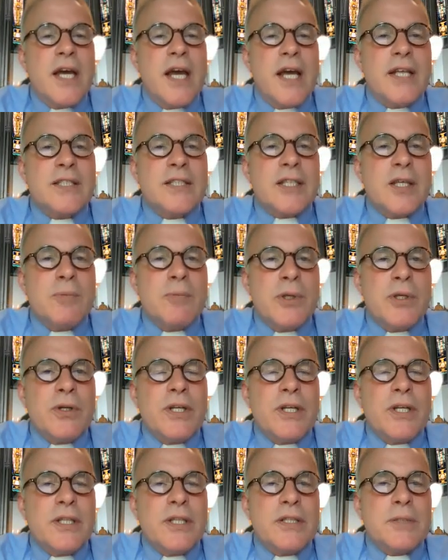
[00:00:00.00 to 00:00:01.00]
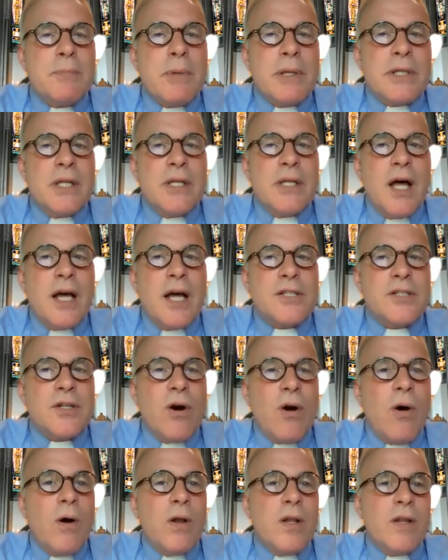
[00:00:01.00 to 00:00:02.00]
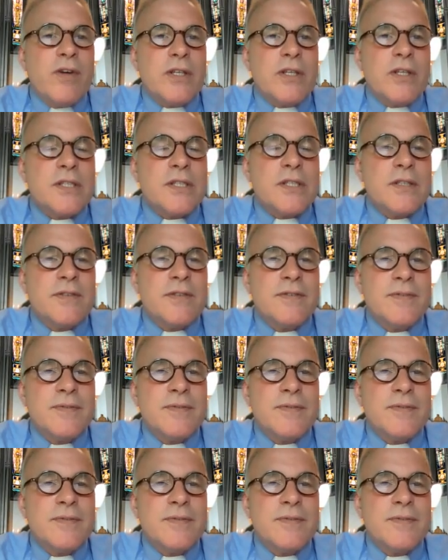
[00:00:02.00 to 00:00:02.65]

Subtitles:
as a community. It's meant a lot to all of us.